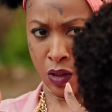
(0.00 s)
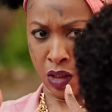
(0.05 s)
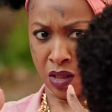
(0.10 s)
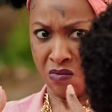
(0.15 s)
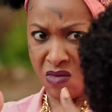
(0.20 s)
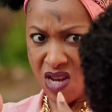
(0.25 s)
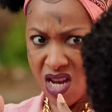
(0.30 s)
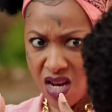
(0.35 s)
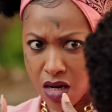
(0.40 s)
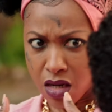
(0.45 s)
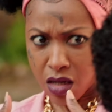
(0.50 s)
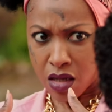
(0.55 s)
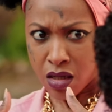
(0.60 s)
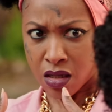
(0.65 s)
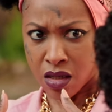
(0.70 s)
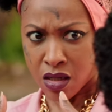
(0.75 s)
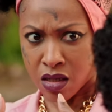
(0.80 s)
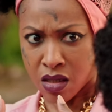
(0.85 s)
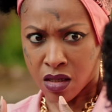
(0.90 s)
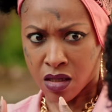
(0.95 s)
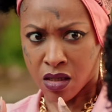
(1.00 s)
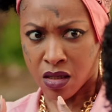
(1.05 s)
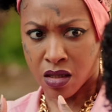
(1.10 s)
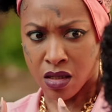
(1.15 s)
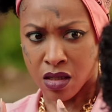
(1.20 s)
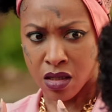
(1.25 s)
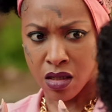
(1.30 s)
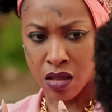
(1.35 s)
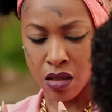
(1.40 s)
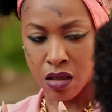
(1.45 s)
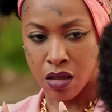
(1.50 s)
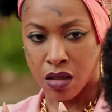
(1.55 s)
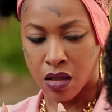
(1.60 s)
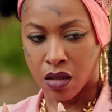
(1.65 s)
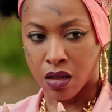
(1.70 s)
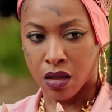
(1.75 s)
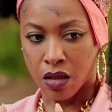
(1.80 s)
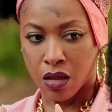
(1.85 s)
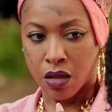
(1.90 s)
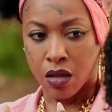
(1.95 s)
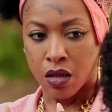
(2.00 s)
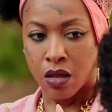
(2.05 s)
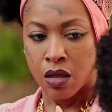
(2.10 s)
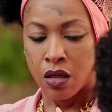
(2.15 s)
To me? Yes, to you.